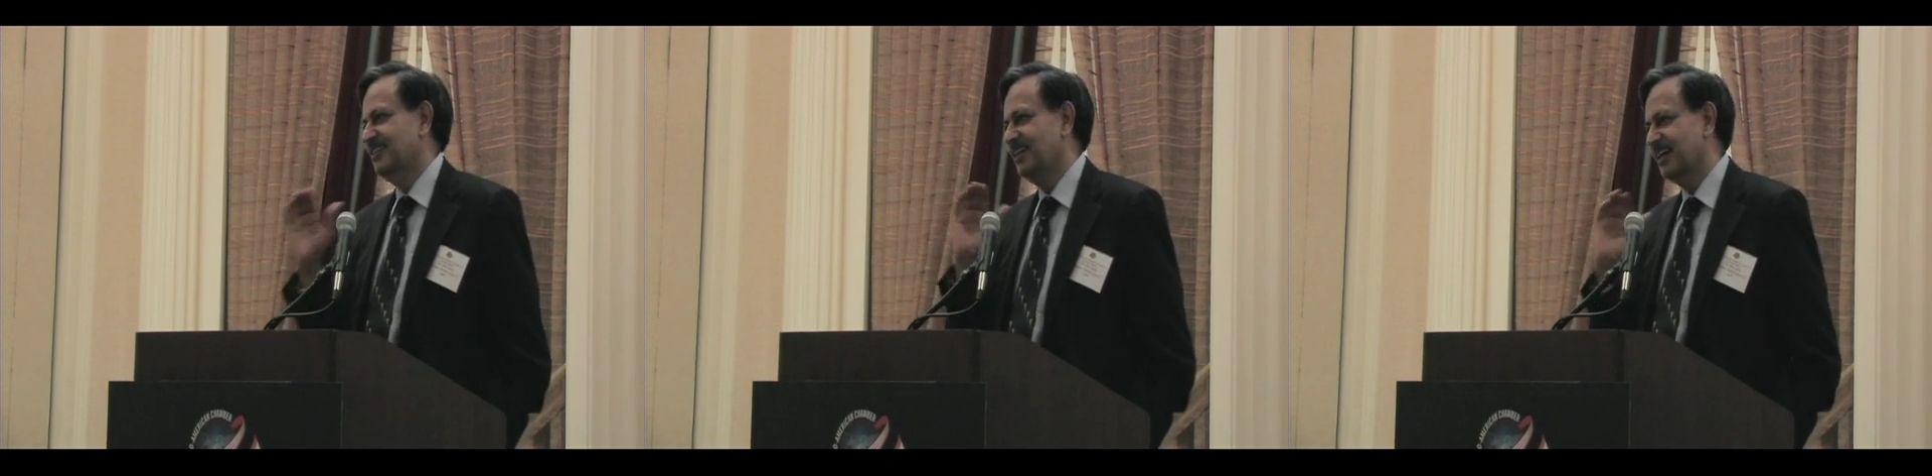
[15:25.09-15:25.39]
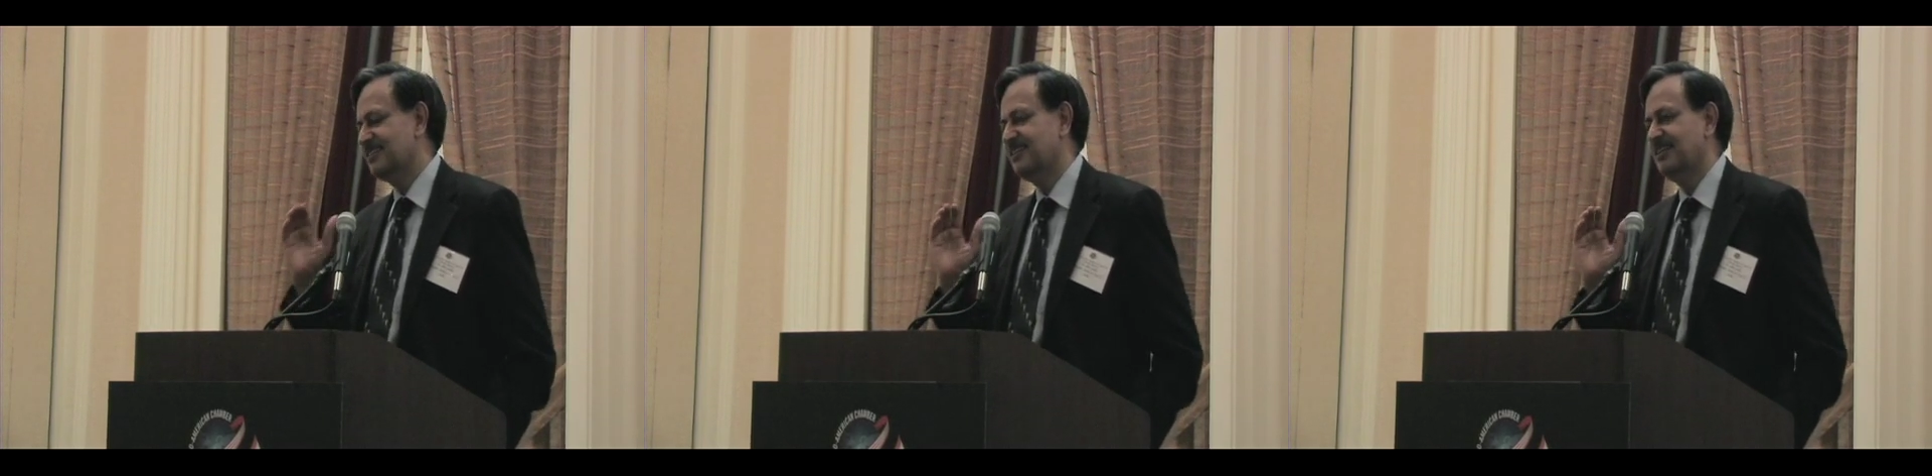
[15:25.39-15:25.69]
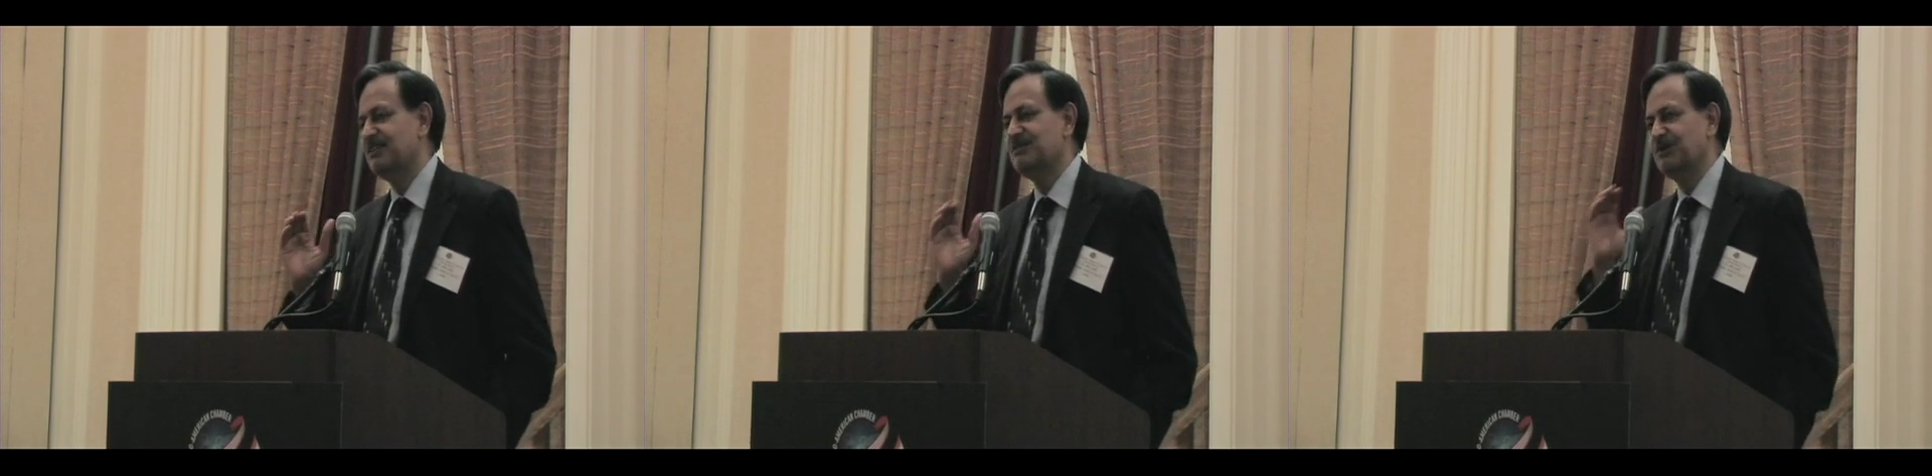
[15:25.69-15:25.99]
the
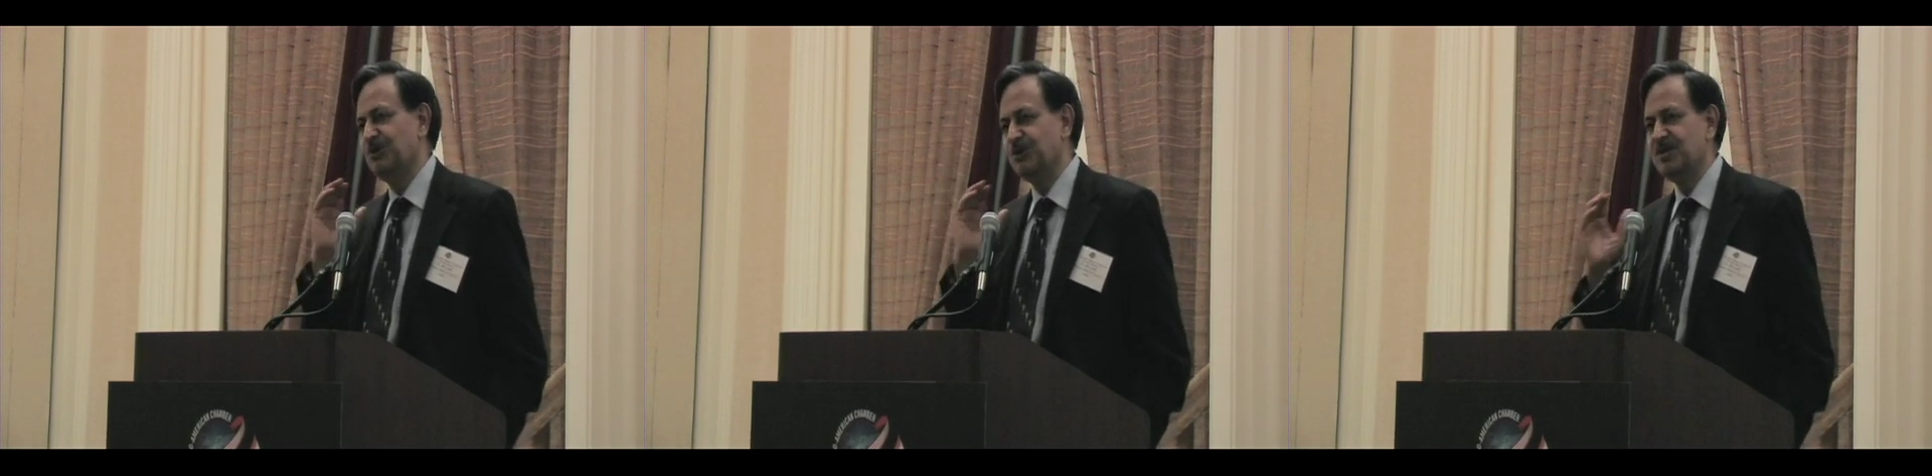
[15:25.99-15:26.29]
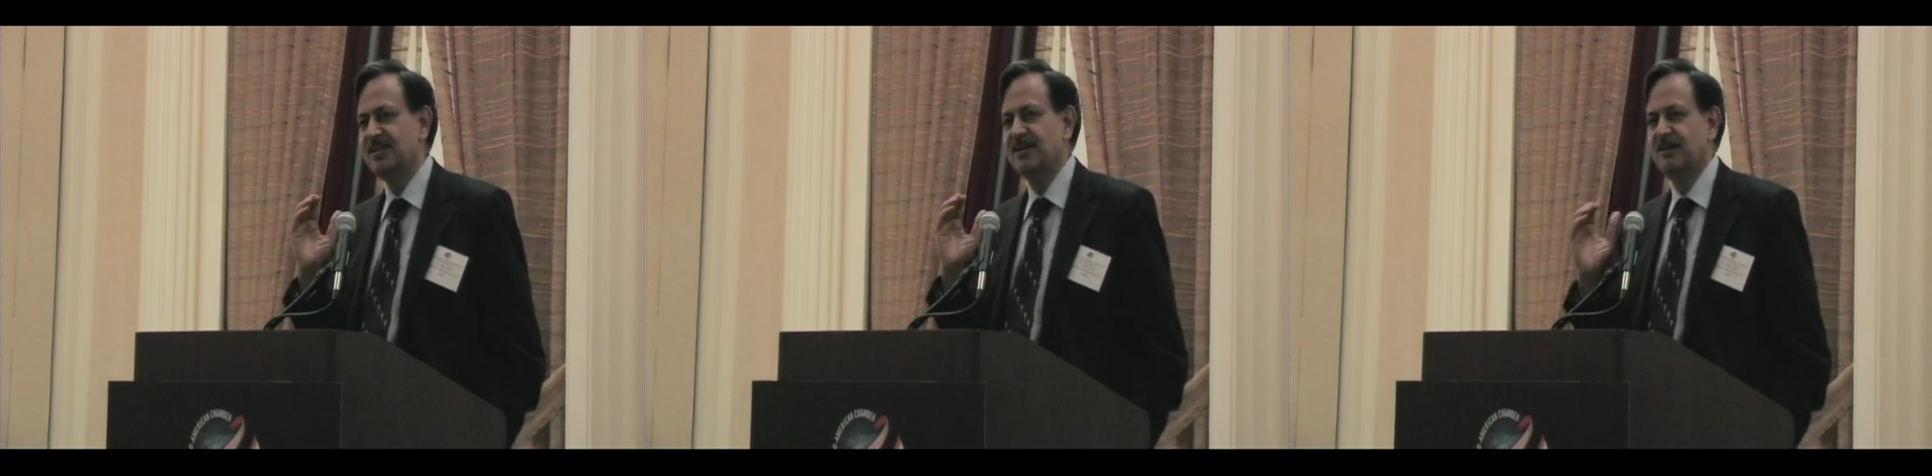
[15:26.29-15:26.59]
excellence will only